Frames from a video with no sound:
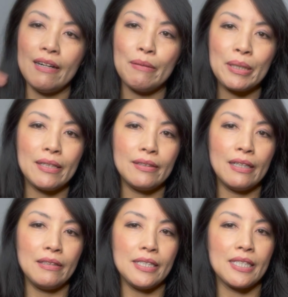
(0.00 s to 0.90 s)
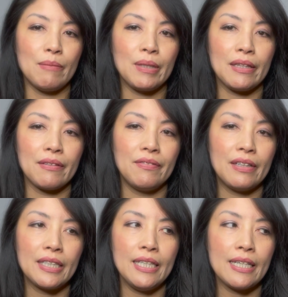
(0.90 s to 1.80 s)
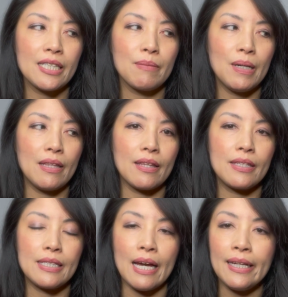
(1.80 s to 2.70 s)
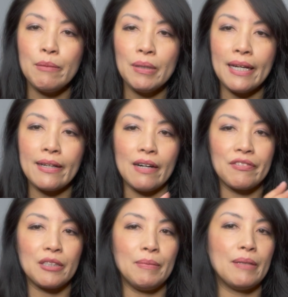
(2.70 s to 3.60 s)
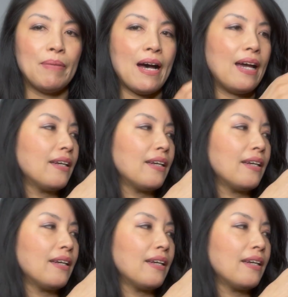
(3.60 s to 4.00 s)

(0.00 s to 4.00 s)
I'm gonna tell you something. The very next month, Teddy Blake offered me a bag.